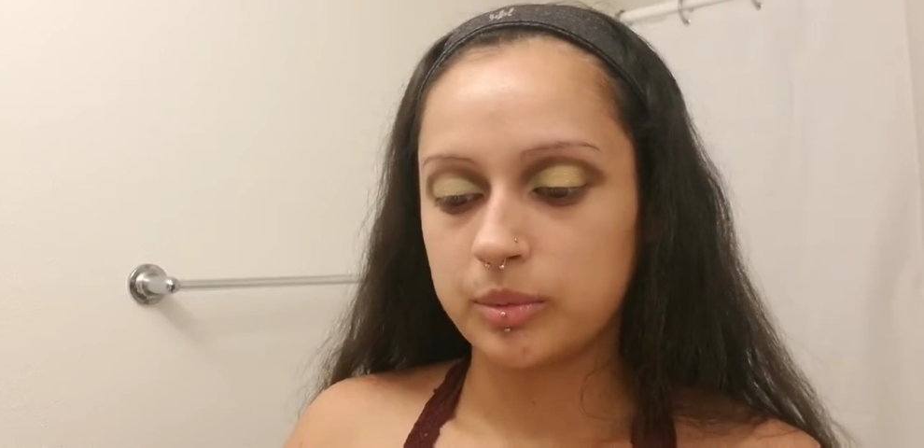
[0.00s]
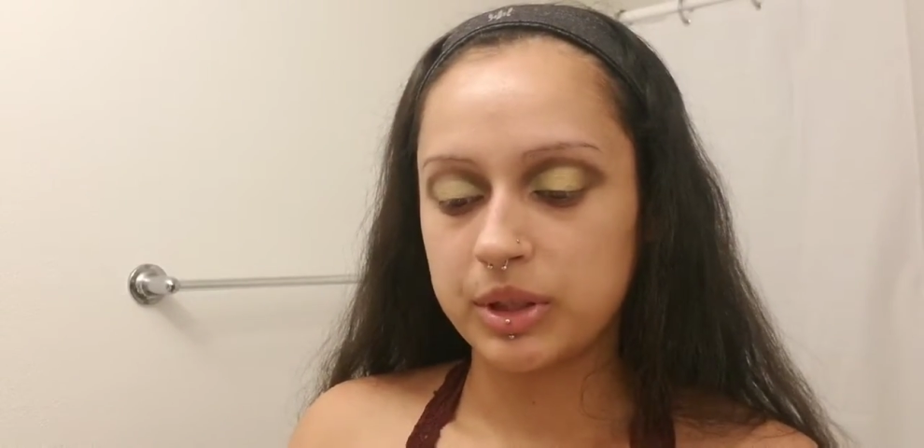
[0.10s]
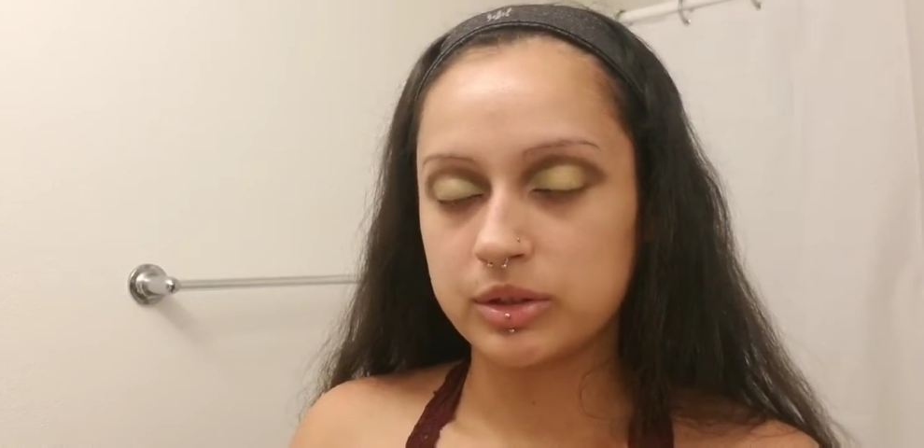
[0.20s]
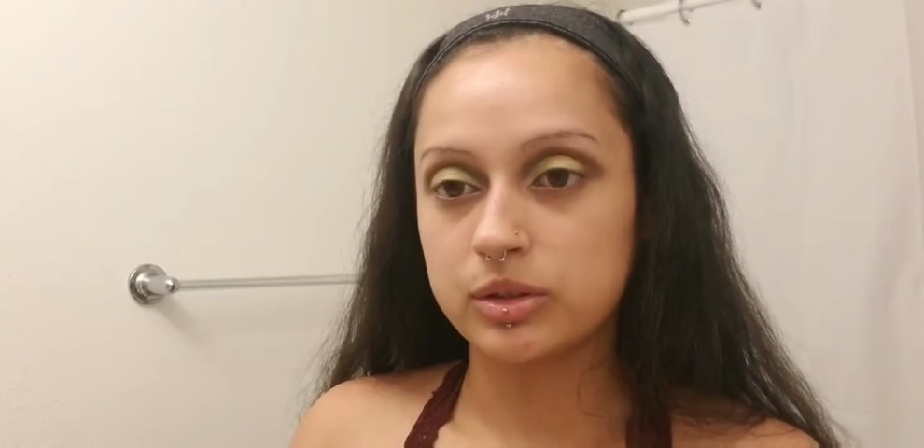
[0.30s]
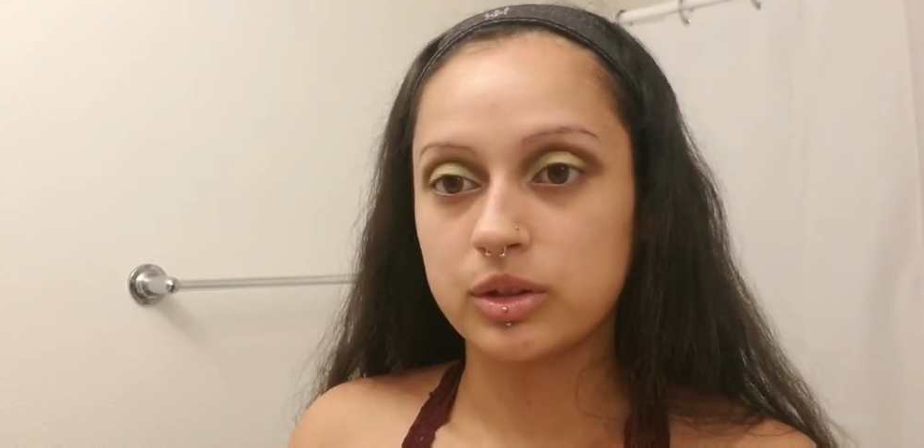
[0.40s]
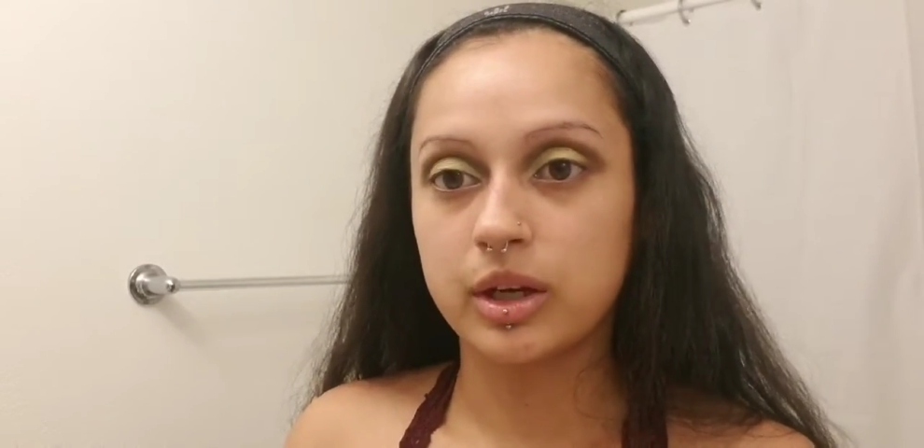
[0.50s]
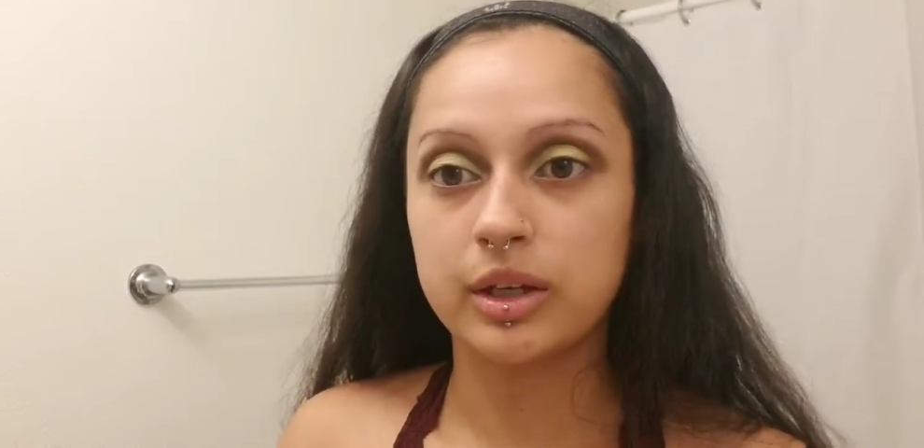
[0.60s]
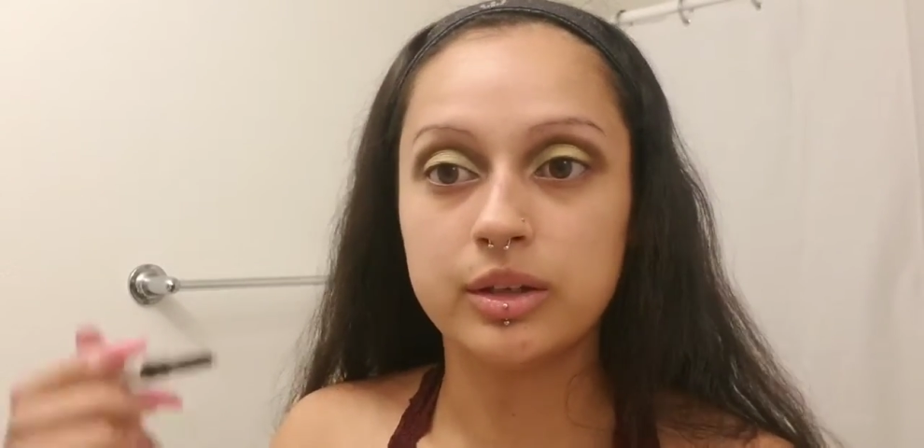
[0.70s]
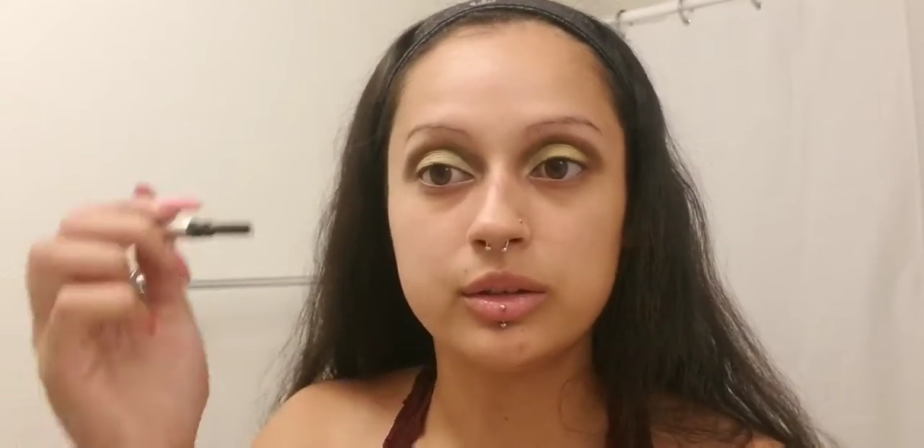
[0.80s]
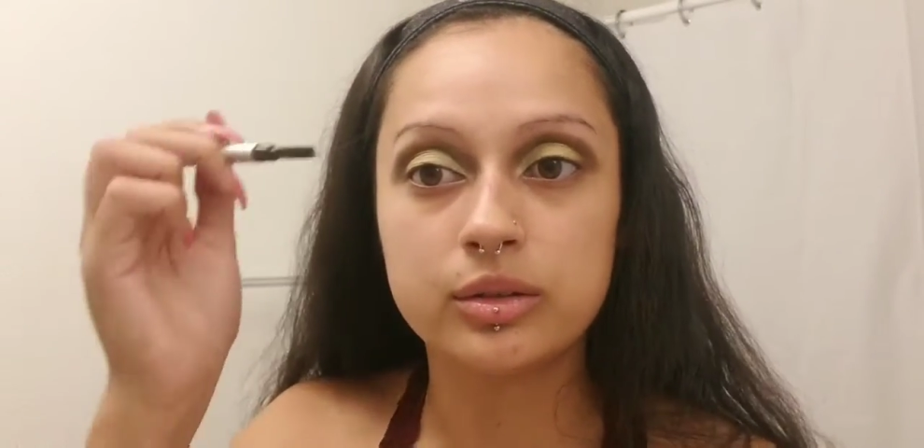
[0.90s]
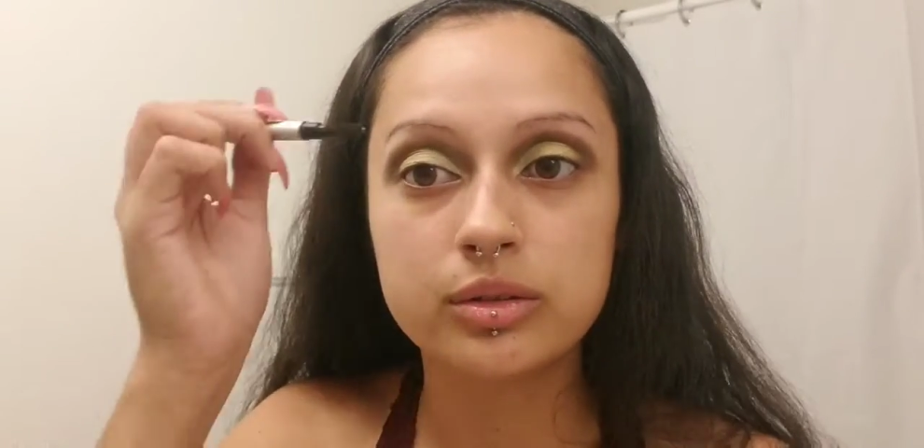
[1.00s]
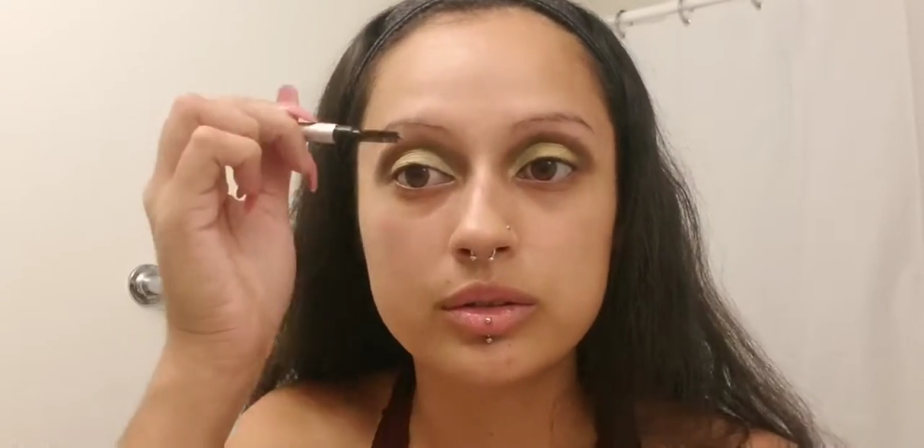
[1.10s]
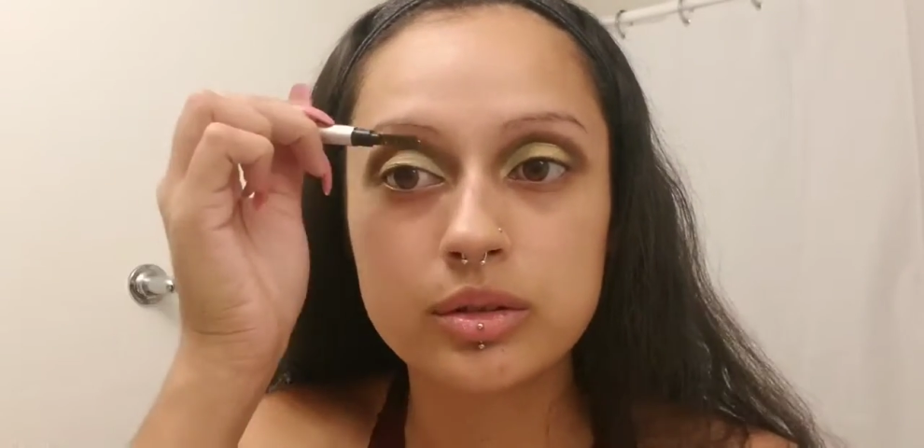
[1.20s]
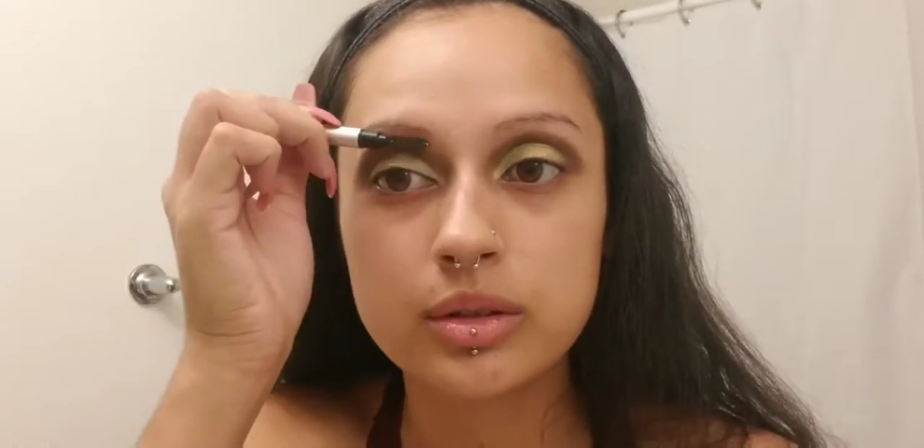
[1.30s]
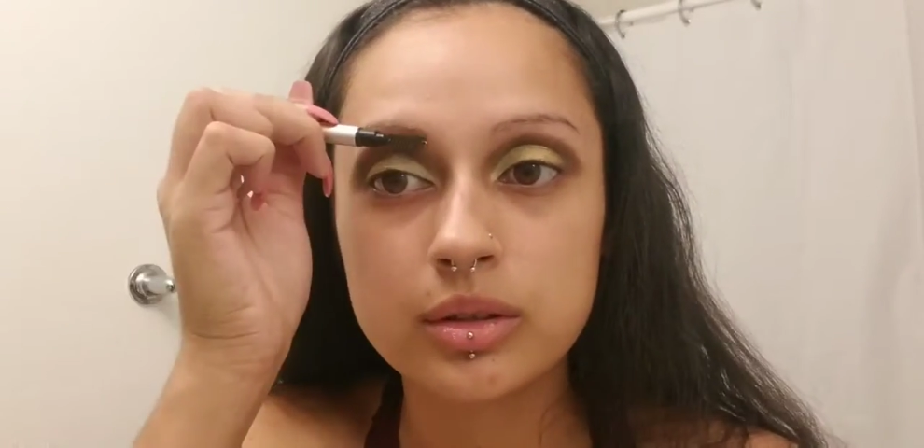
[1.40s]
pencil I use.